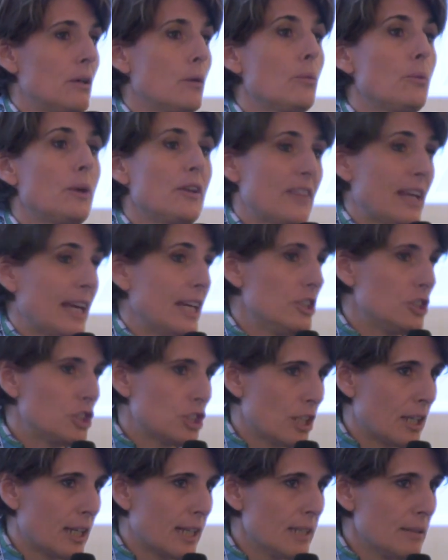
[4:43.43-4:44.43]
with
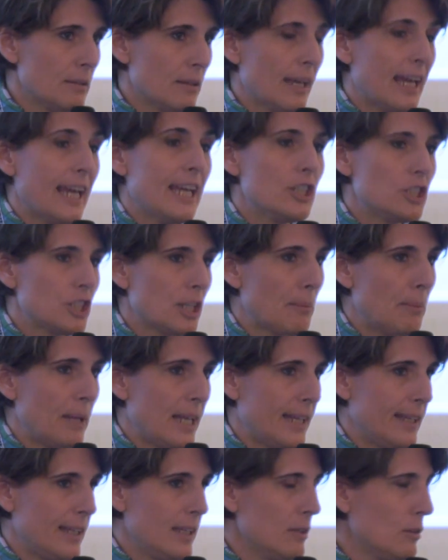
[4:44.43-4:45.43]
HR
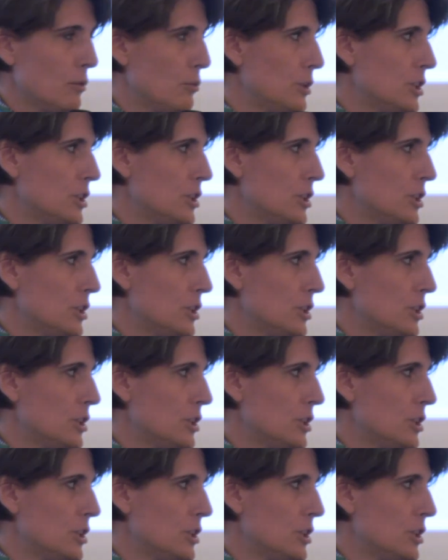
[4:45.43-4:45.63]
planning,